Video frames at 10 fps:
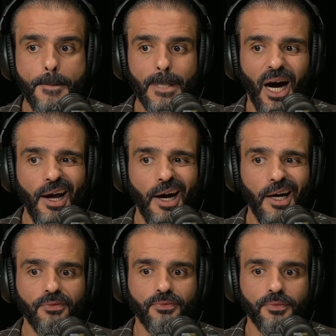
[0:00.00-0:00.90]
I
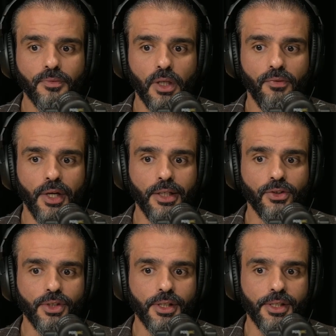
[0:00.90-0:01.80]
have a very
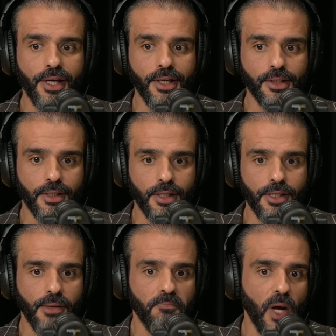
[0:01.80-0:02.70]
interesting saying that
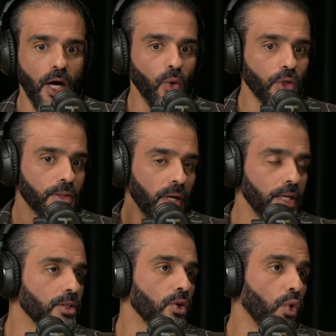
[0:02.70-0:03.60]
says, my
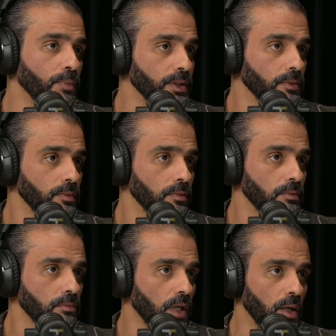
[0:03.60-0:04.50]
ears are opened.
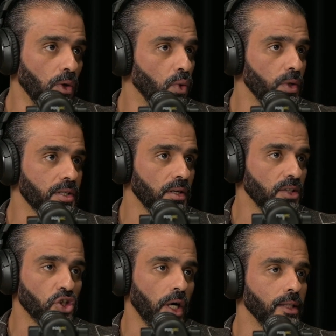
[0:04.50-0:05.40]
I'm always a
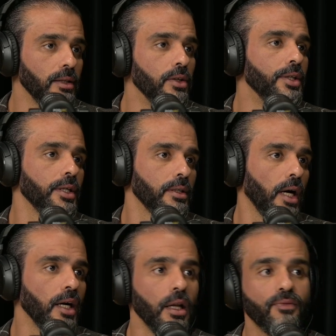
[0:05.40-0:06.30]
child learning.
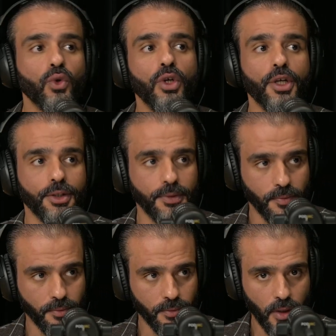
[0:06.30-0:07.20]
I love to learn.
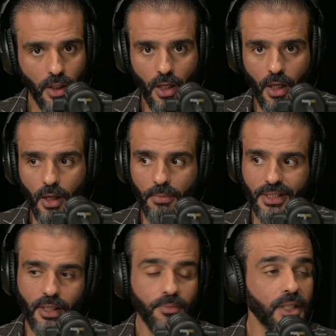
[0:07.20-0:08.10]
But
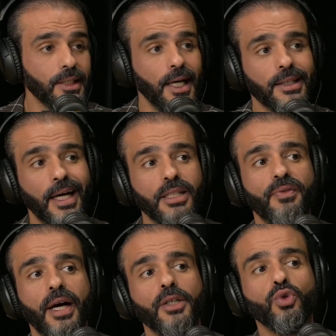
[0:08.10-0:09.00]
something that adds
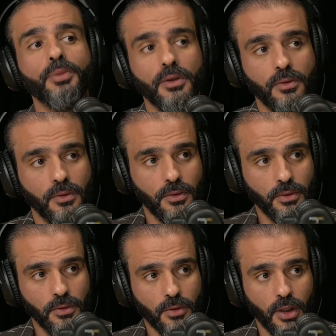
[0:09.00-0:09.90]
value to me,
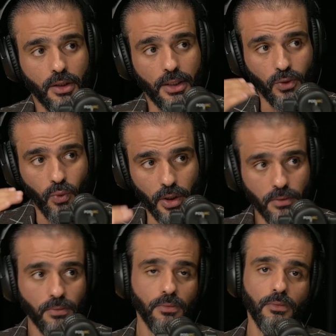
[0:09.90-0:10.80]
that will
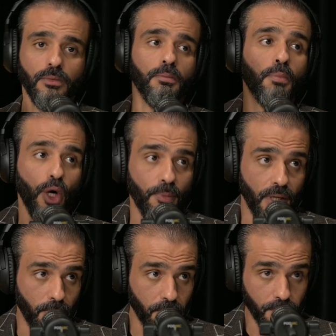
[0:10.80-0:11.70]
power me
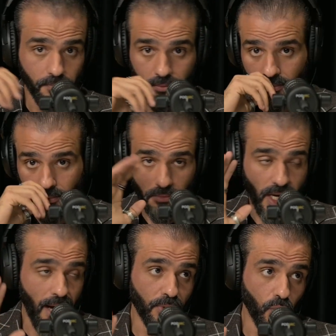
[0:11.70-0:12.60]
up.
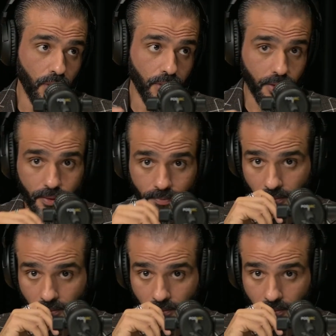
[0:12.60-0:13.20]
Happy to hear it.